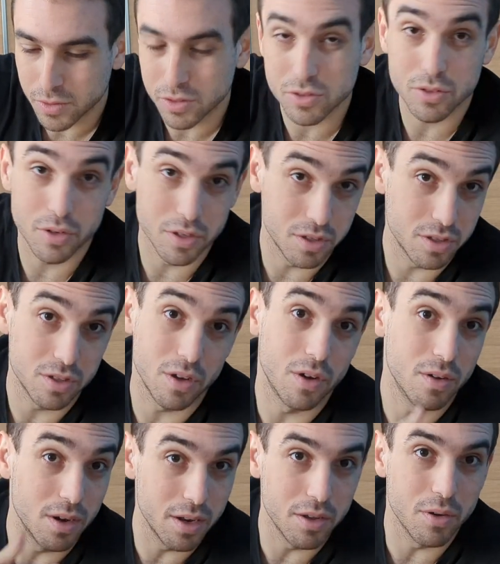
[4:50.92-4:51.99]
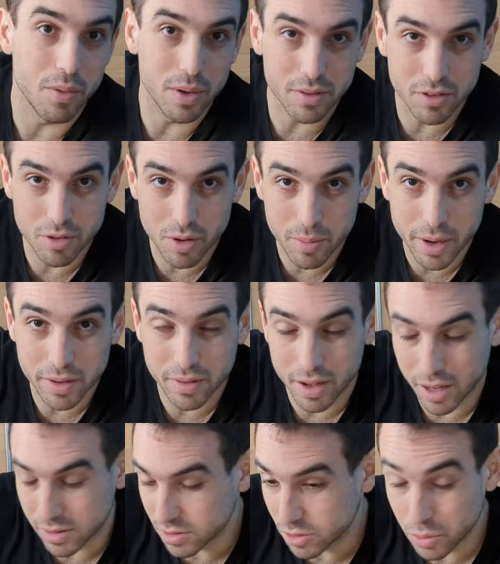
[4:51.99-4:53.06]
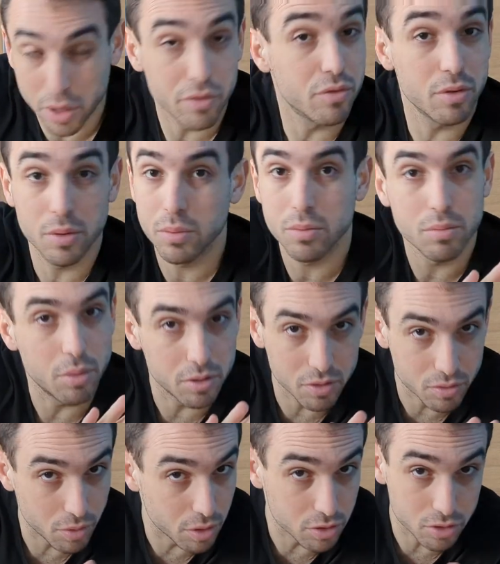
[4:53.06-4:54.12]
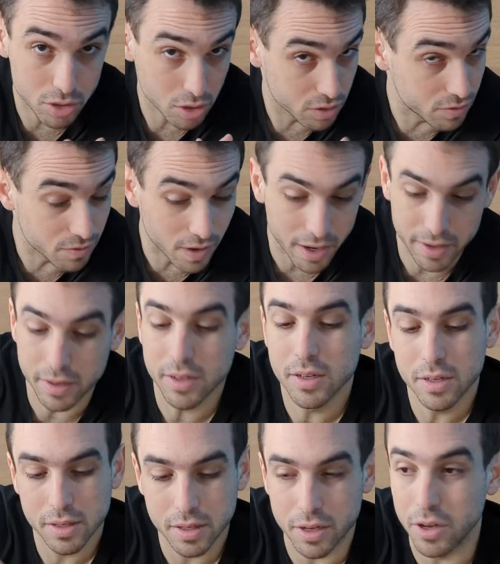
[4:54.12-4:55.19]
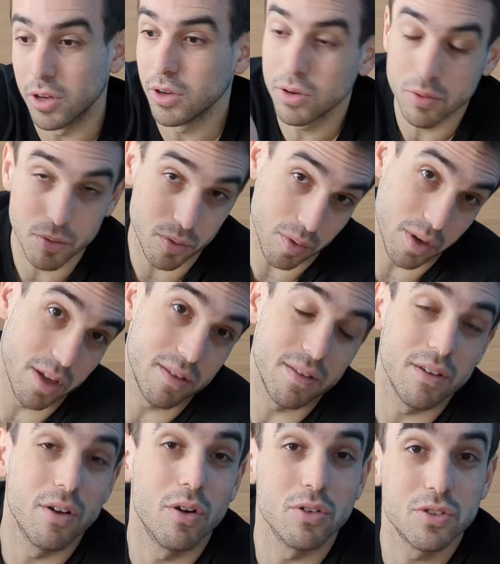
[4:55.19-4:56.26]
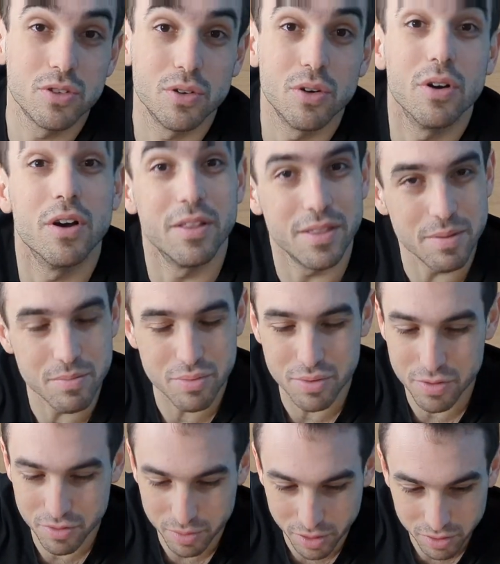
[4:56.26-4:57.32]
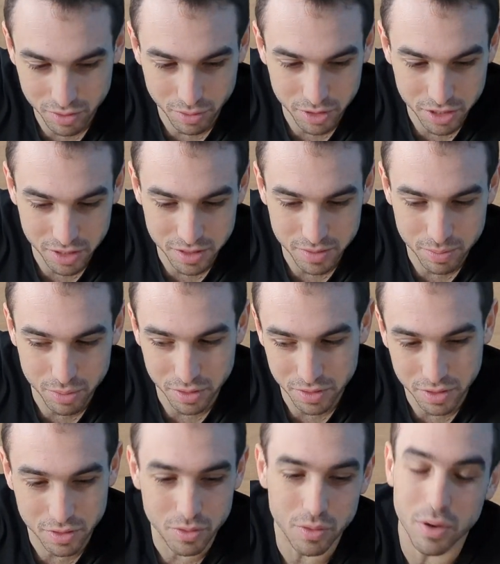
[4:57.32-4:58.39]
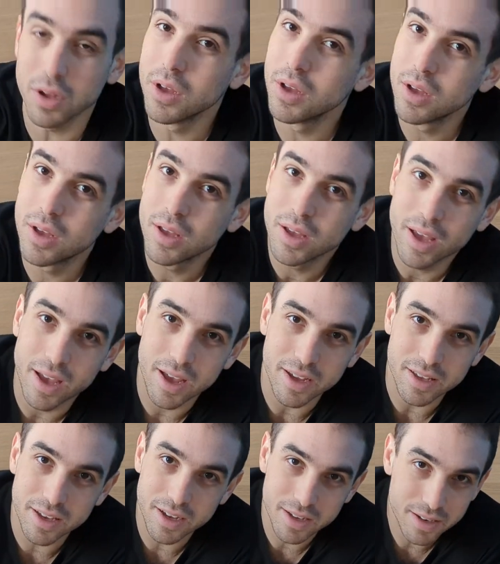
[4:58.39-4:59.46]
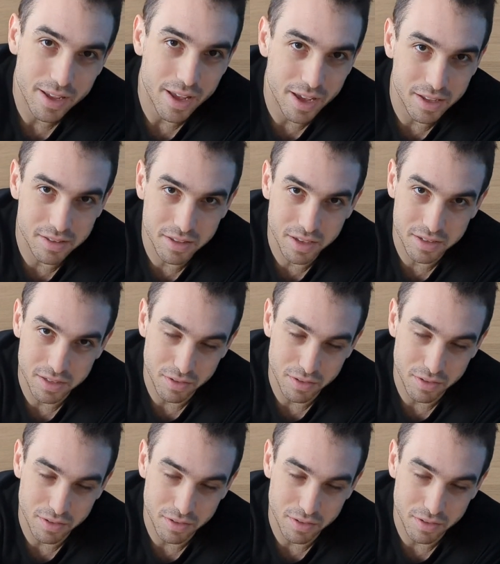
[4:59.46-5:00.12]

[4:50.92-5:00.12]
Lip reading: So it's only a 1 TB hard disk drive, but it works just fine. Here we will get also an improvement, which is pretty cool. Again, 8 gigs